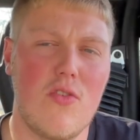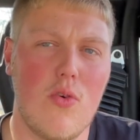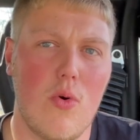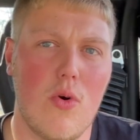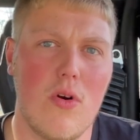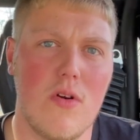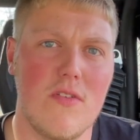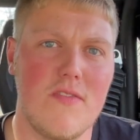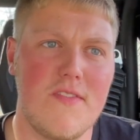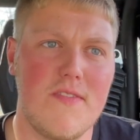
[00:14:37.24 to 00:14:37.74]

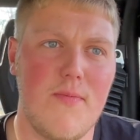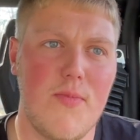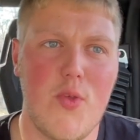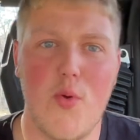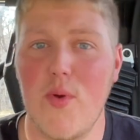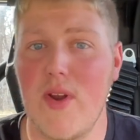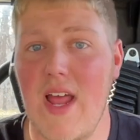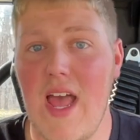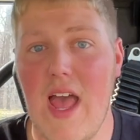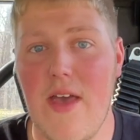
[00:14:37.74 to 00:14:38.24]
towards
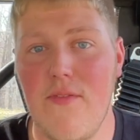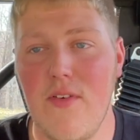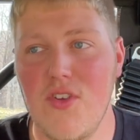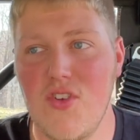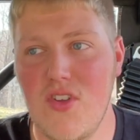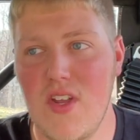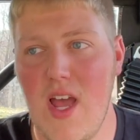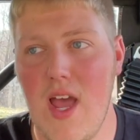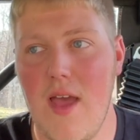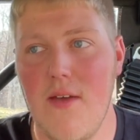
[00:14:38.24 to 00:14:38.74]
three and a half
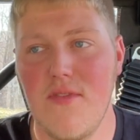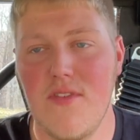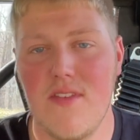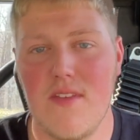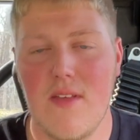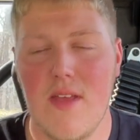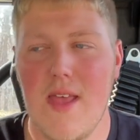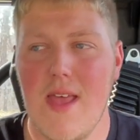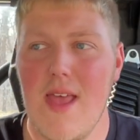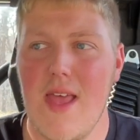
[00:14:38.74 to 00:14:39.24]
inch knives
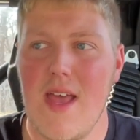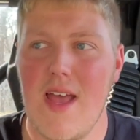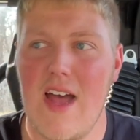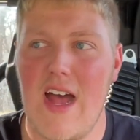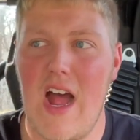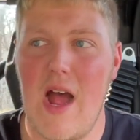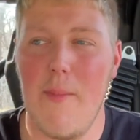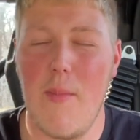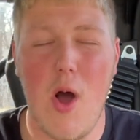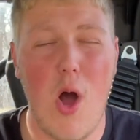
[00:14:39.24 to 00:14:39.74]

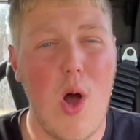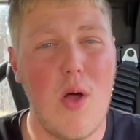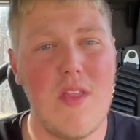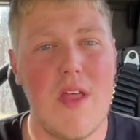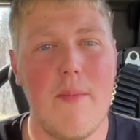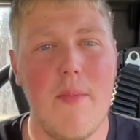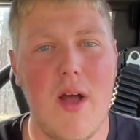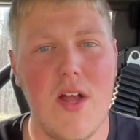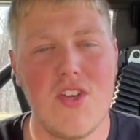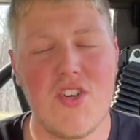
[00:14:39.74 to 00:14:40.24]
um, all
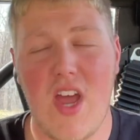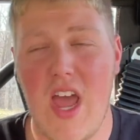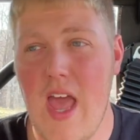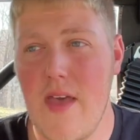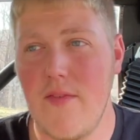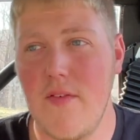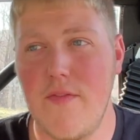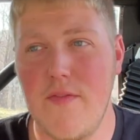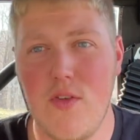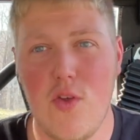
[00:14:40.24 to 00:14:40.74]
that much. I
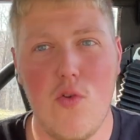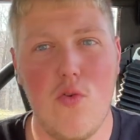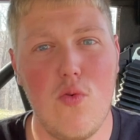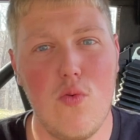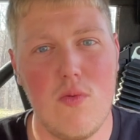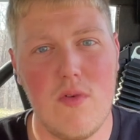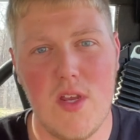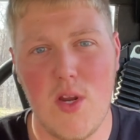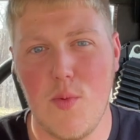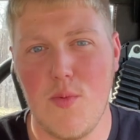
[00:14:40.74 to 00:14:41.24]
have a
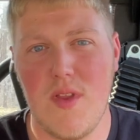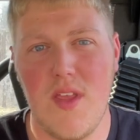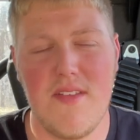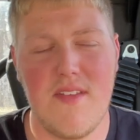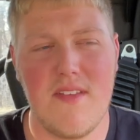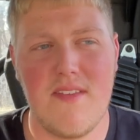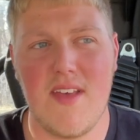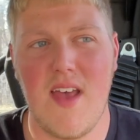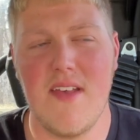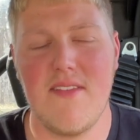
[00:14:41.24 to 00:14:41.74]
few, you know,
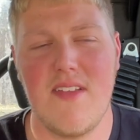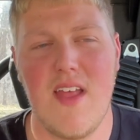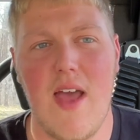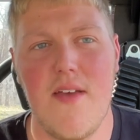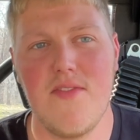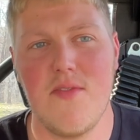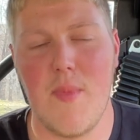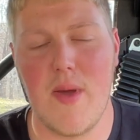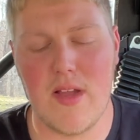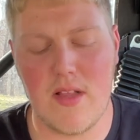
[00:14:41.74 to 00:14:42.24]
decent sized
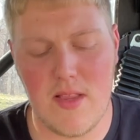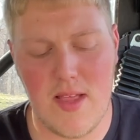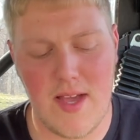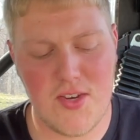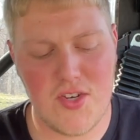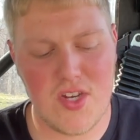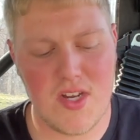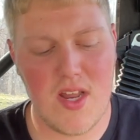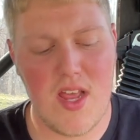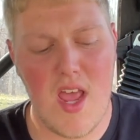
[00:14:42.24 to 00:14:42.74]
knives in my
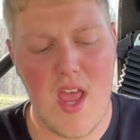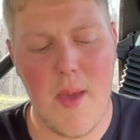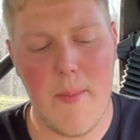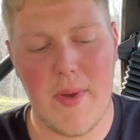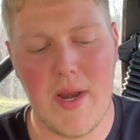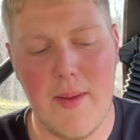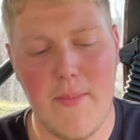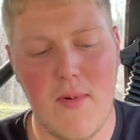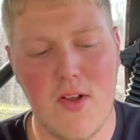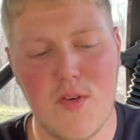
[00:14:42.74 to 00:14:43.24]
collection,
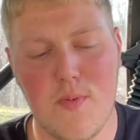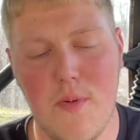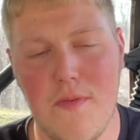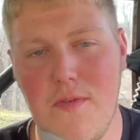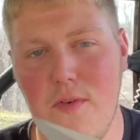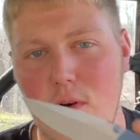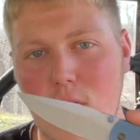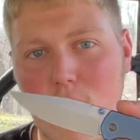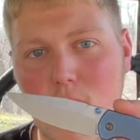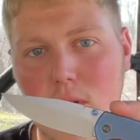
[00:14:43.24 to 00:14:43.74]
but I much
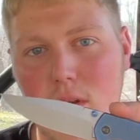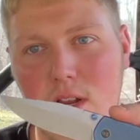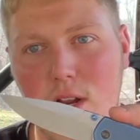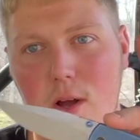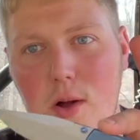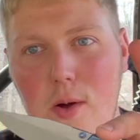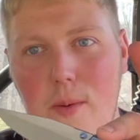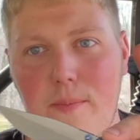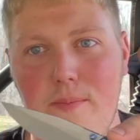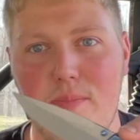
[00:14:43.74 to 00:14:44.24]
prefer, you
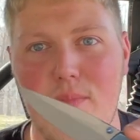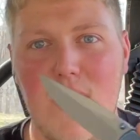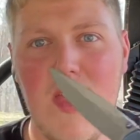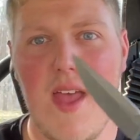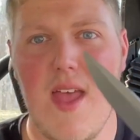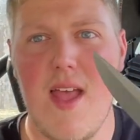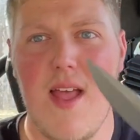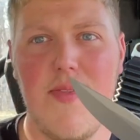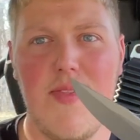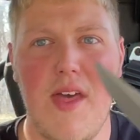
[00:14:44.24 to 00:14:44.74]
know,
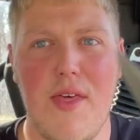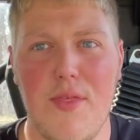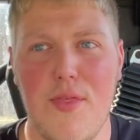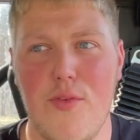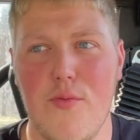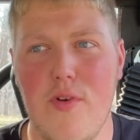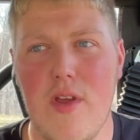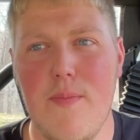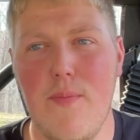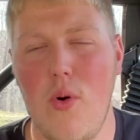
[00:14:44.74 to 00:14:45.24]
that
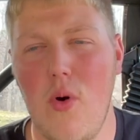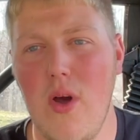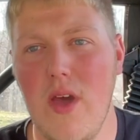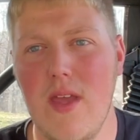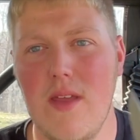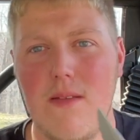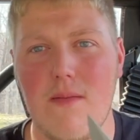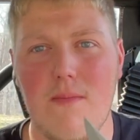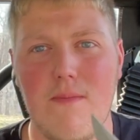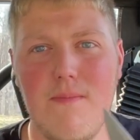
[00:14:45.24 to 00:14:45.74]
3.15